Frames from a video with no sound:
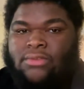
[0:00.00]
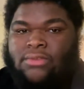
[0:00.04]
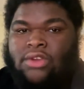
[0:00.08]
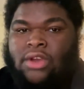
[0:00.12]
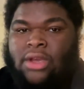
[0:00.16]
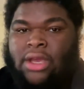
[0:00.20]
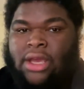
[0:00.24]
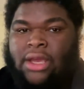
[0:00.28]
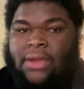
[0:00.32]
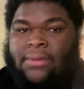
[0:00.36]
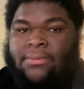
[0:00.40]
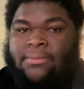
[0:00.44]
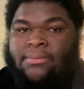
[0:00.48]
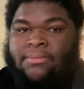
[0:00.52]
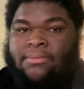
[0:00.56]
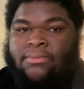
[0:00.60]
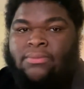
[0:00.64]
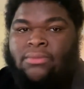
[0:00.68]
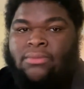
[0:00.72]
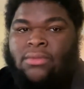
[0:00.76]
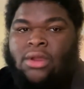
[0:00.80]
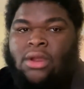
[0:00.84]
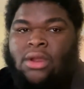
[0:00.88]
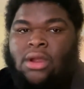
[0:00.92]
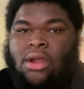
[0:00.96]
Okay?
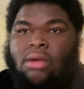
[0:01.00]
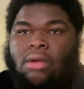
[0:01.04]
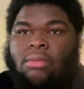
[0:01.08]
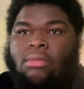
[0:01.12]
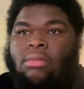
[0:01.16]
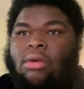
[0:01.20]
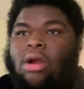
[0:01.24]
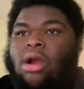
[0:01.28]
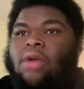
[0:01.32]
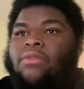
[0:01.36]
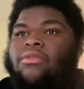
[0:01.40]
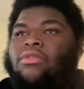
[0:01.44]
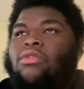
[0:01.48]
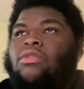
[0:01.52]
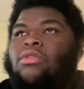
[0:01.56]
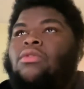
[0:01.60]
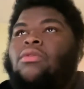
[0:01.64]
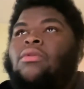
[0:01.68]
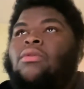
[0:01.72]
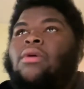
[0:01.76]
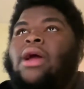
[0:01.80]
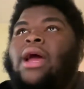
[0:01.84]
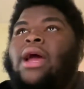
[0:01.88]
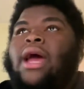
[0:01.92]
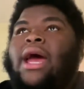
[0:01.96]
Marvel
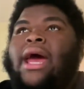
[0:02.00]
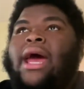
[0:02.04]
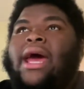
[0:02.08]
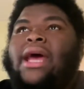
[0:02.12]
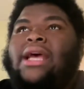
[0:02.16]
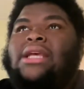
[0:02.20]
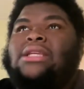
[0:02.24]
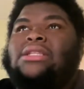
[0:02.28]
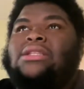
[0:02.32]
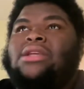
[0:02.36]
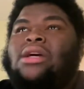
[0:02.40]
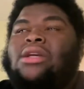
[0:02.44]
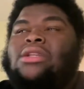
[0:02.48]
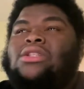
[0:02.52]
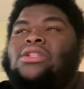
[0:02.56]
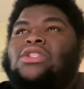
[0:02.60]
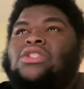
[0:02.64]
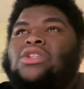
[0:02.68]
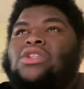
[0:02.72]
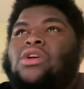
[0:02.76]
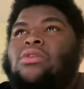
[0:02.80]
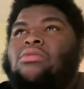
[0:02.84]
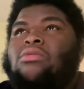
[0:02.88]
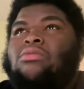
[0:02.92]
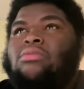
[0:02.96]
has done
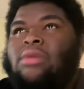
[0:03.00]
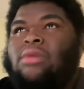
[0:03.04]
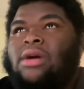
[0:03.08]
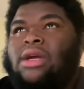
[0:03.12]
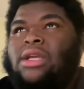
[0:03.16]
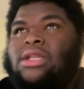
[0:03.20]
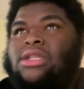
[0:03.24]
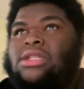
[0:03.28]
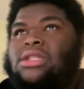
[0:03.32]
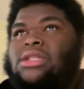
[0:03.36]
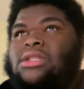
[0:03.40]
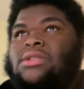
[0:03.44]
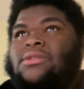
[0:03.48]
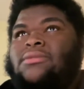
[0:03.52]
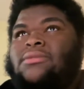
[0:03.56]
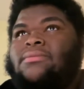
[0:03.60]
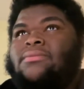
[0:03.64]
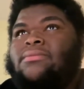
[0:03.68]
so much,